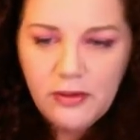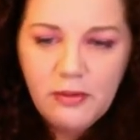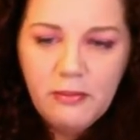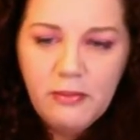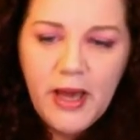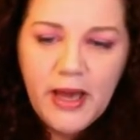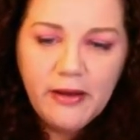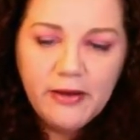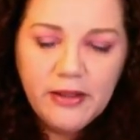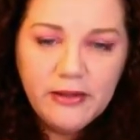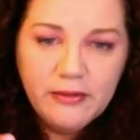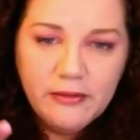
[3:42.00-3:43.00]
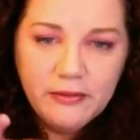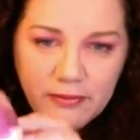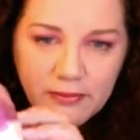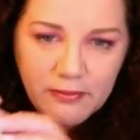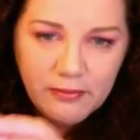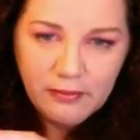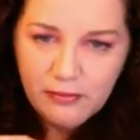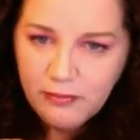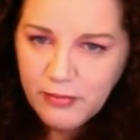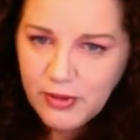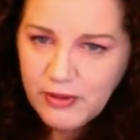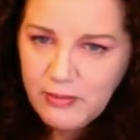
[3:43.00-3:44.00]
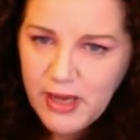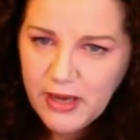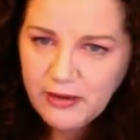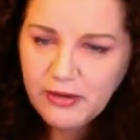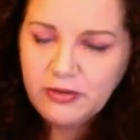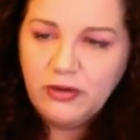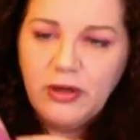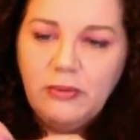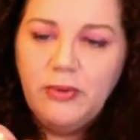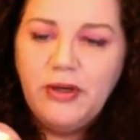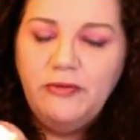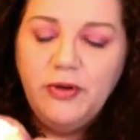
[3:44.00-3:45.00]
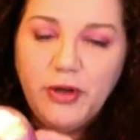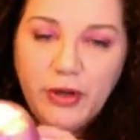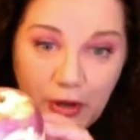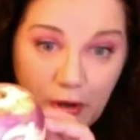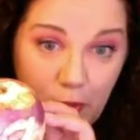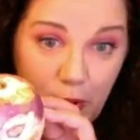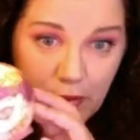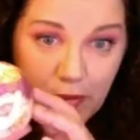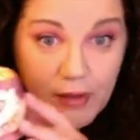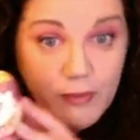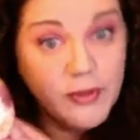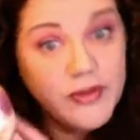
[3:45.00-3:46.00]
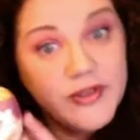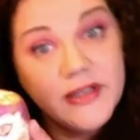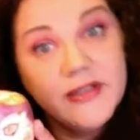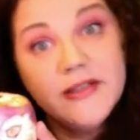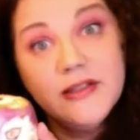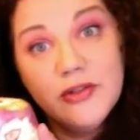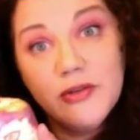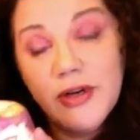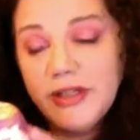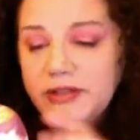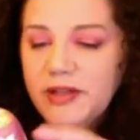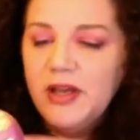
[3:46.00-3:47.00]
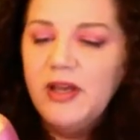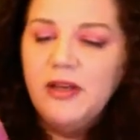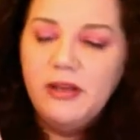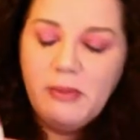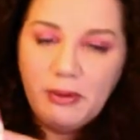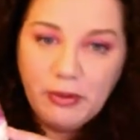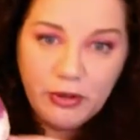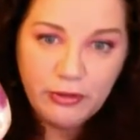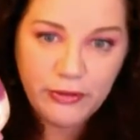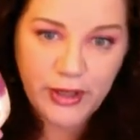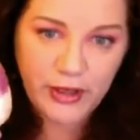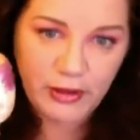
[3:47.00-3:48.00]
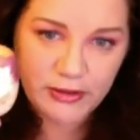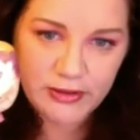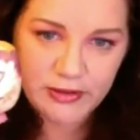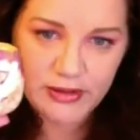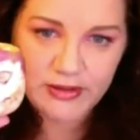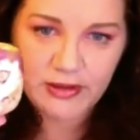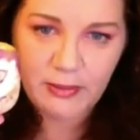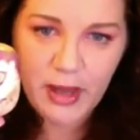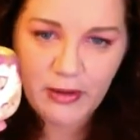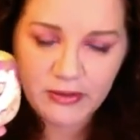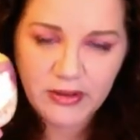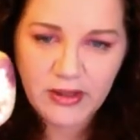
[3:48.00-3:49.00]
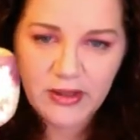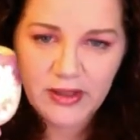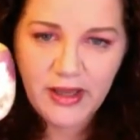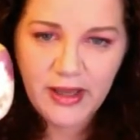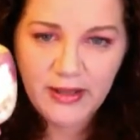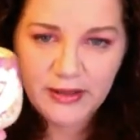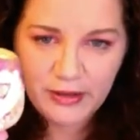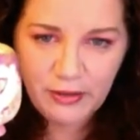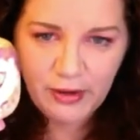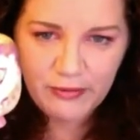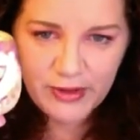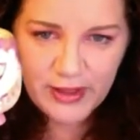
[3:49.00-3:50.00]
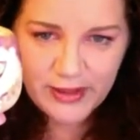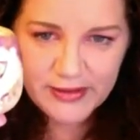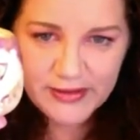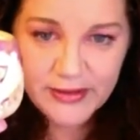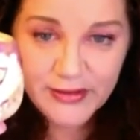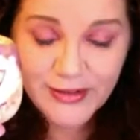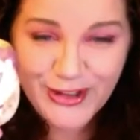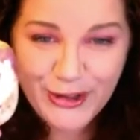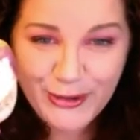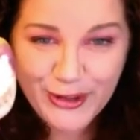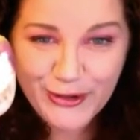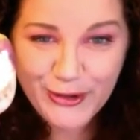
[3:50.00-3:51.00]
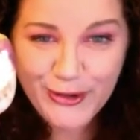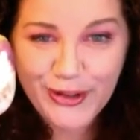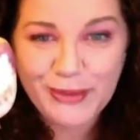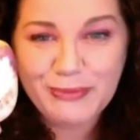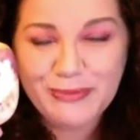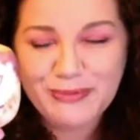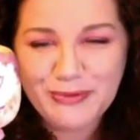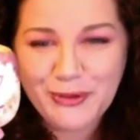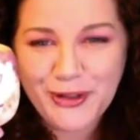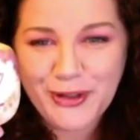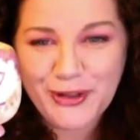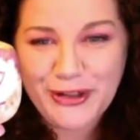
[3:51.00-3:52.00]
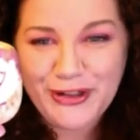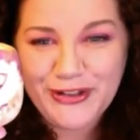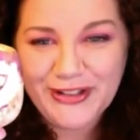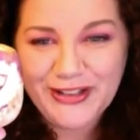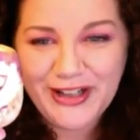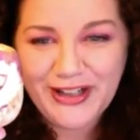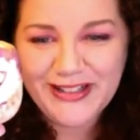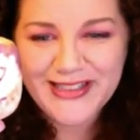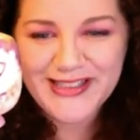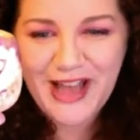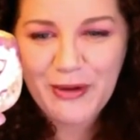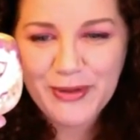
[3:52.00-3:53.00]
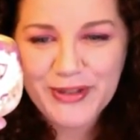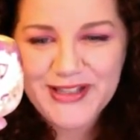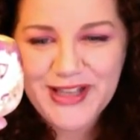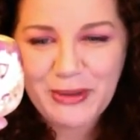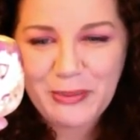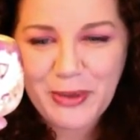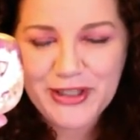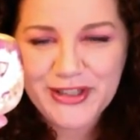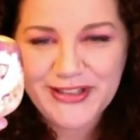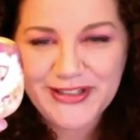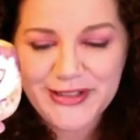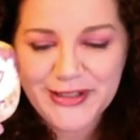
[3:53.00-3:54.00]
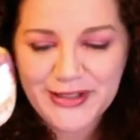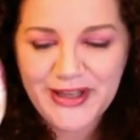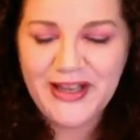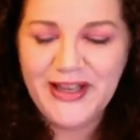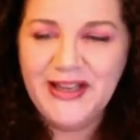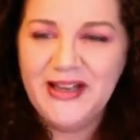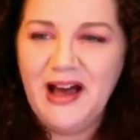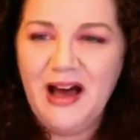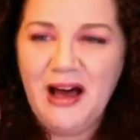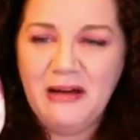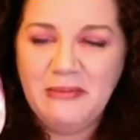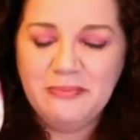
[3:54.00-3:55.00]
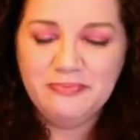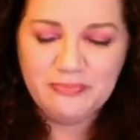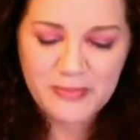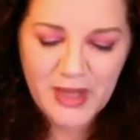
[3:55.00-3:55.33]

the back on the, put the back on the turnip. And if you're going to go walk around with sticks and strings, you might want to glue that on so it doesn't come out. And then you have a nice glowing turnip for your Samhain celebrations. Um,